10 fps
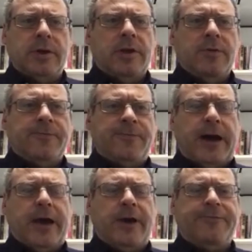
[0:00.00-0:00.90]
and
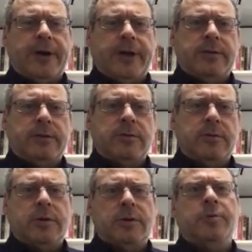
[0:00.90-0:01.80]
firefighters
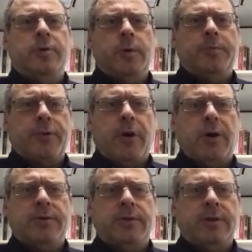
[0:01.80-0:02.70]
who were
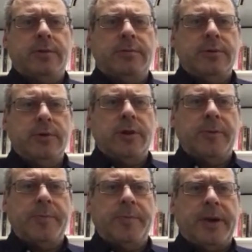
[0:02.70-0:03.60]
brought to the
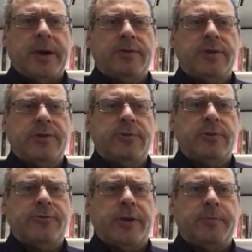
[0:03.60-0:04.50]
nuclear power station to
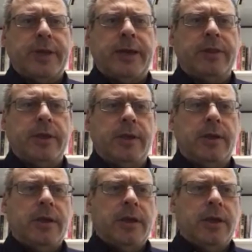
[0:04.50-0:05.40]
try and put out
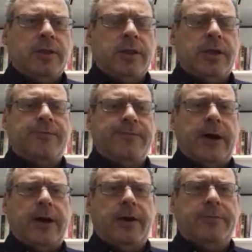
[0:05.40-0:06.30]
the
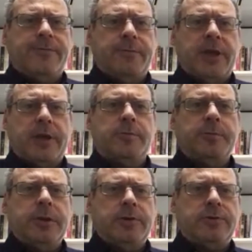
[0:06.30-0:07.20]
fire from the
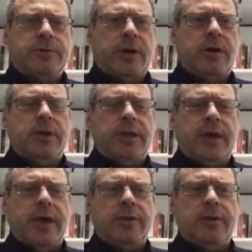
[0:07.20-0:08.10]
explosion. Only
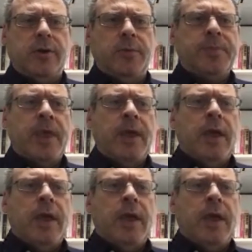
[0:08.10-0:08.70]
they knew.